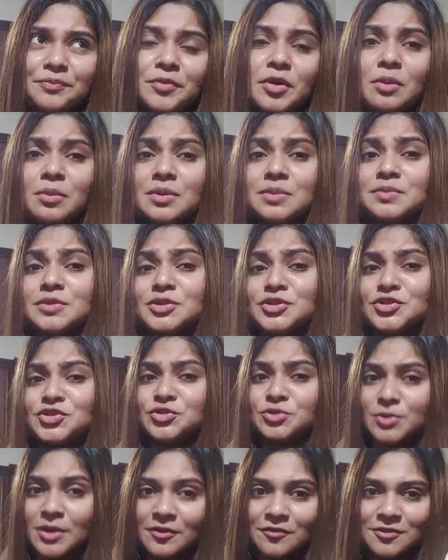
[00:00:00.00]
I probably
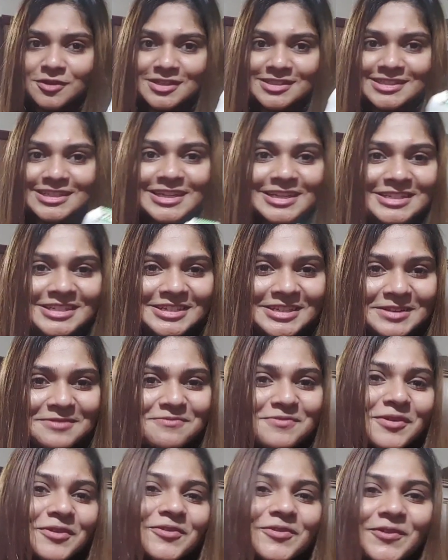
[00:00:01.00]
should have researched
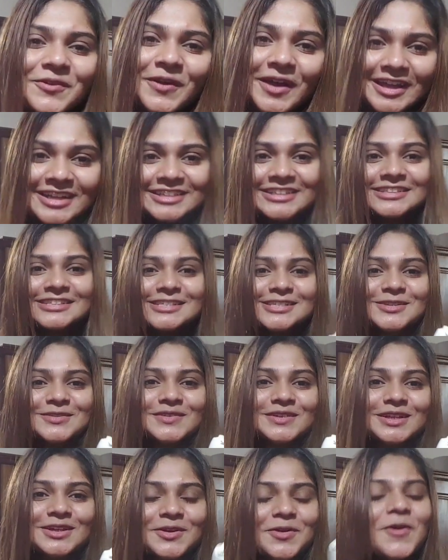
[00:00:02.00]
it before I did
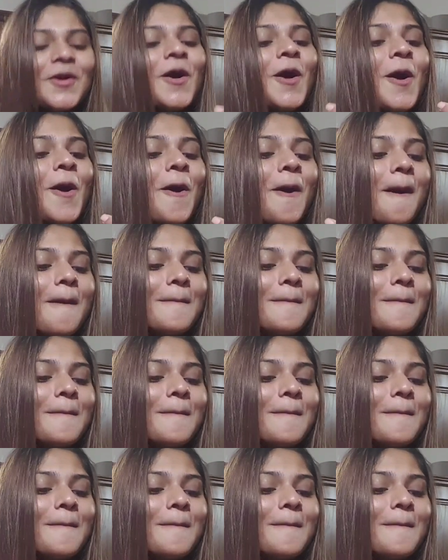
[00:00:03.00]
this video,